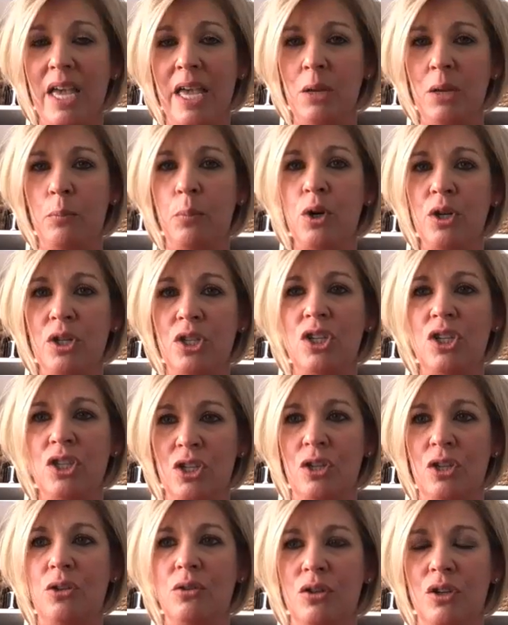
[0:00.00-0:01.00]
It
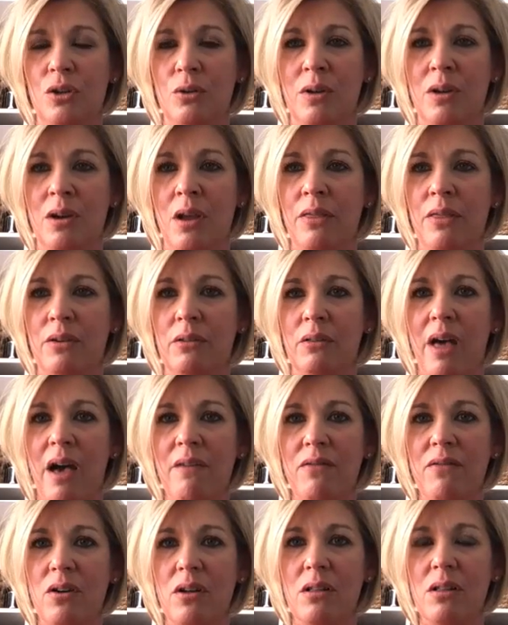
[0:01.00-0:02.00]
pushes you to another
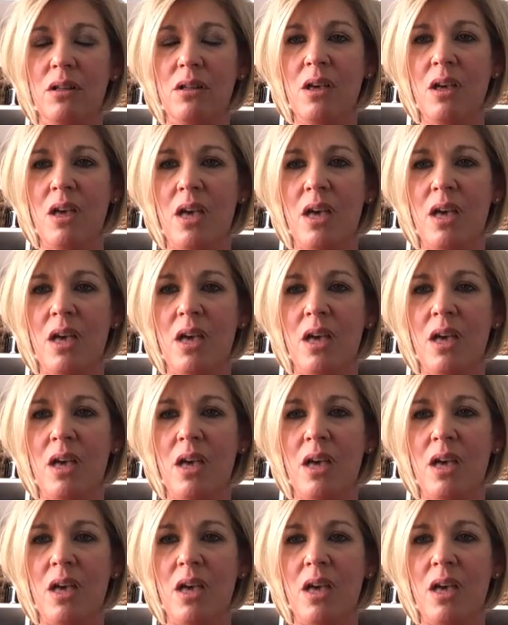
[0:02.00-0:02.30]
level.